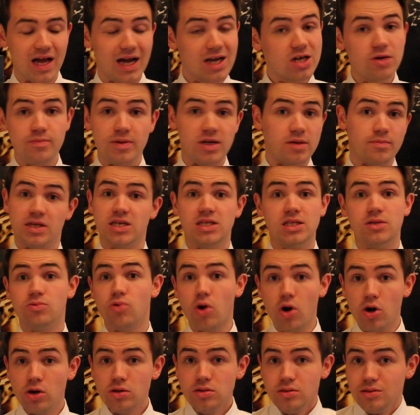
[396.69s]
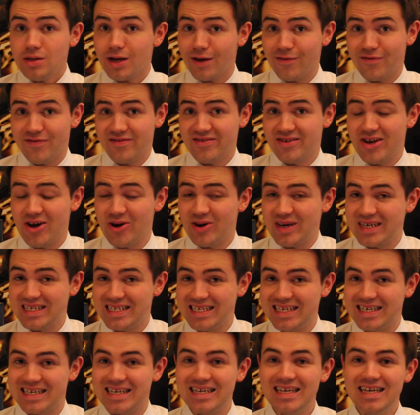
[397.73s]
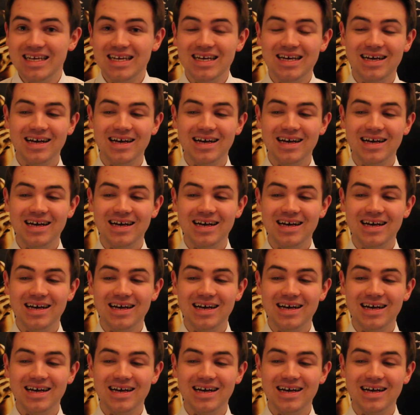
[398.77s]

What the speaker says: I could be completely wrong, I've no idea.